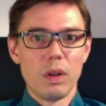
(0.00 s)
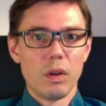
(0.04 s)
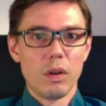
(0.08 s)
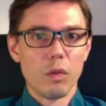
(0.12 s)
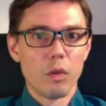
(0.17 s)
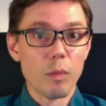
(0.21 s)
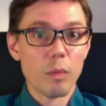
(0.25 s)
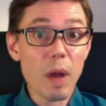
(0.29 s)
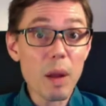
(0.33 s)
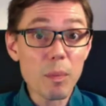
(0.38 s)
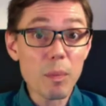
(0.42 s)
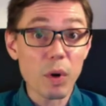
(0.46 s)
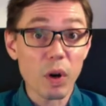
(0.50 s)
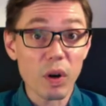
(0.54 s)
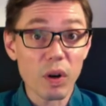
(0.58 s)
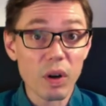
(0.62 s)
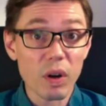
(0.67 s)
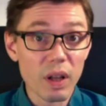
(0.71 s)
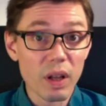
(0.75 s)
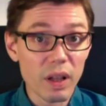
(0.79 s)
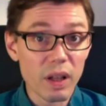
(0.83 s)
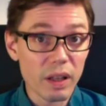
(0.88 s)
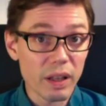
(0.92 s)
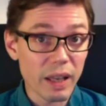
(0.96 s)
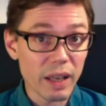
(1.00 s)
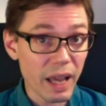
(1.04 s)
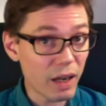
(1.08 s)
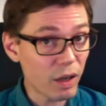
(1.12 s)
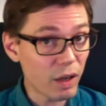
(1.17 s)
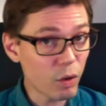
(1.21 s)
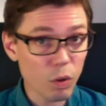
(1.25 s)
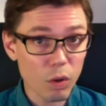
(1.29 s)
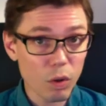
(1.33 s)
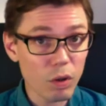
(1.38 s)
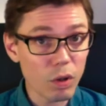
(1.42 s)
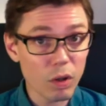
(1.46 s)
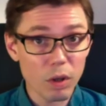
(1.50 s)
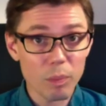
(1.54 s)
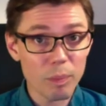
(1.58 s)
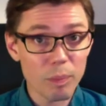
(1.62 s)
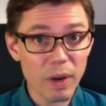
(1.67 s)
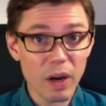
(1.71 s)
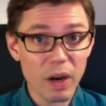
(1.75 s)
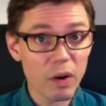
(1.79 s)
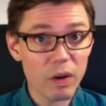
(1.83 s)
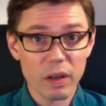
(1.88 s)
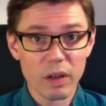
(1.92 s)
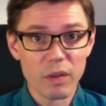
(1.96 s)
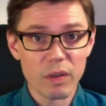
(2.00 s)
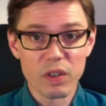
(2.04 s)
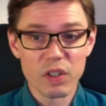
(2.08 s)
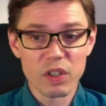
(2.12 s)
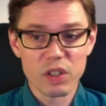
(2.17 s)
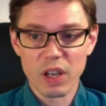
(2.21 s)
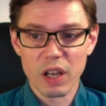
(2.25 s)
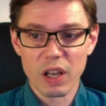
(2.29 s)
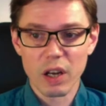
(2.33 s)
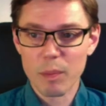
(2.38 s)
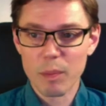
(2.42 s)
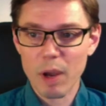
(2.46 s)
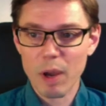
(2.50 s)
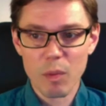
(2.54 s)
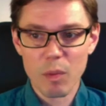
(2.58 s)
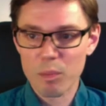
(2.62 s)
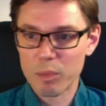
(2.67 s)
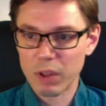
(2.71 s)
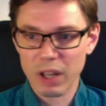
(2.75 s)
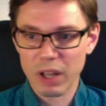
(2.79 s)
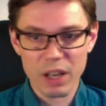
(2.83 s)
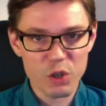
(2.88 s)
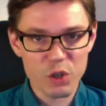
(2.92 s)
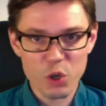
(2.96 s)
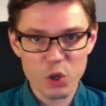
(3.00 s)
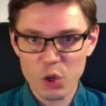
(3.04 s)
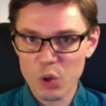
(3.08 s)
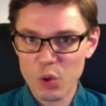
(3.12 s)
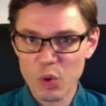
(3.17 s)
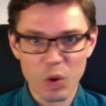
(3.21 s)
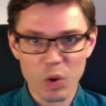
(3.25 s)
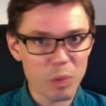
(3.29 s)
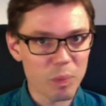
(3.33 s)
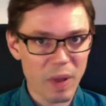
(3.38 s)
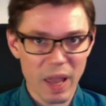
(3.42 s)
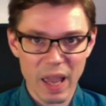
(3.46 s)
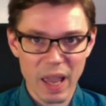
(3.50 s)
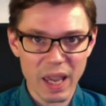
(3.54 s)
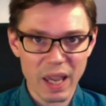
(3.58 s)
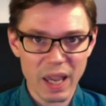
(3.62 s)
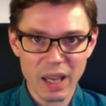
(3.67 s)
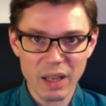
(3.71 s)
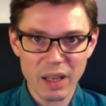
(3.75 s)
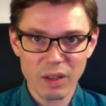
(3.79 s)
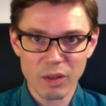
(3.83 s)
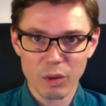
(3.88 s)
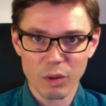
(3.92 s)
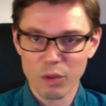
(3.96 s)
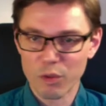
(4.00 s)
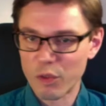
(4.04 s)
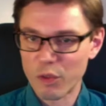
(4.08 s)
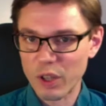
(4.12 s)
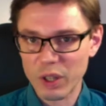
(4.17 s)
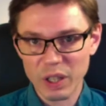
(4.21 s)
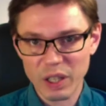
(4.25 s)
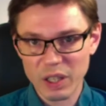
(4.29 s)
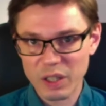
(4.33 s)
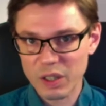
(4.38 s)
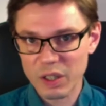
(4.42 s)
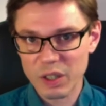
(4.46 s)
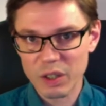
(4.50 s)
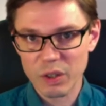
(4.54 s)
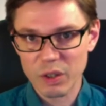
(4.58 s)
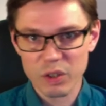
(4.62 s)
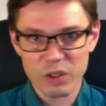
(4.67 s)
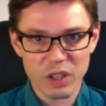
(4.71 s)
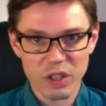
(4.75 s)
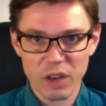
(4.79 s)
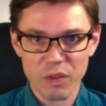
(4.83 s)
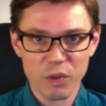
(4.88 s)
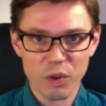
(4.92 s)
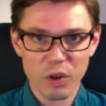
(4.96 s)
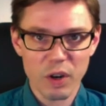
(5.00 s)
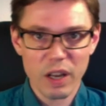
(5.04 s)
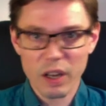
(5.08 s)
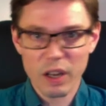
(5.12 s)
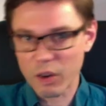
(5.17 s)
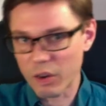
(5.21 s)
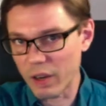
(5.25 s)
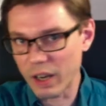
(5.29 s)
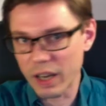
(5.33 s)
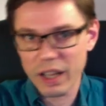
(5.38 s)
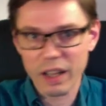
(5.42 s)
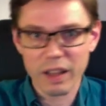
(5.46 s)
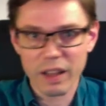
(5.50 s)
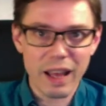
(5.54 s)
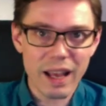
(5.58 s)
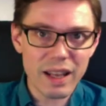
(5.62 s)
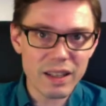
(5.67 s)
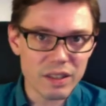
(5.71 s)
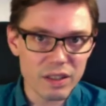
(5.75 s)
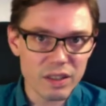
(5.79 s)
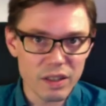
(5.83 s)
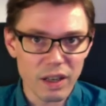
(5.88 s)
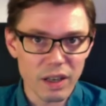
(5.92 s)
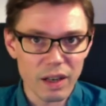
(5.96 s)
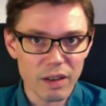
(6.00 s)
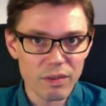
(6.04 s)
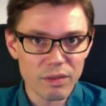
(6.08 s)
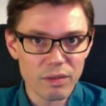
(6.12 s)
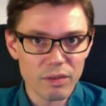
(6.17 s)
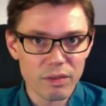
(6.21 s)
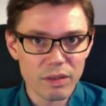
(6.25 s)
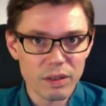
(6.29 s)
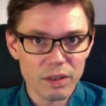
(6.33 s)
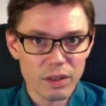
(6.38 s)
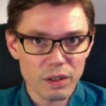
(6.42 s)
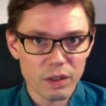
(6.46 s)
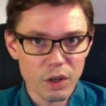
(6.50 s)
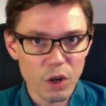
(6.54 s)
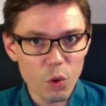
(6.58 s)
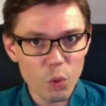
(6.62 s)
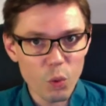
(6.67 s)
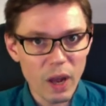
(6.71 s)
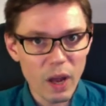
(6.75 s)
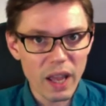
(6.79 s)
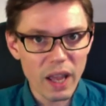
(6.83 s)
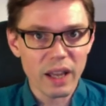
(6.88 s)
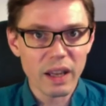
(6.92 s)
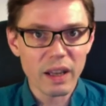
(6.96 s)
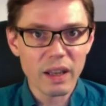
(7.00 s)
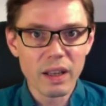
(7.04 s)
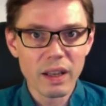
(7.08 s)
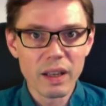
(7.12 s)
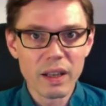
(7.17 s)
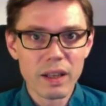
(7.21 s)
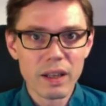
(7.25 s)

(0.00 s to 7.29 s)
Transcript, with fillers: Remember, categorical imperative is not about pleasure or pain or feeling good or suffering or any of that stuff. No way.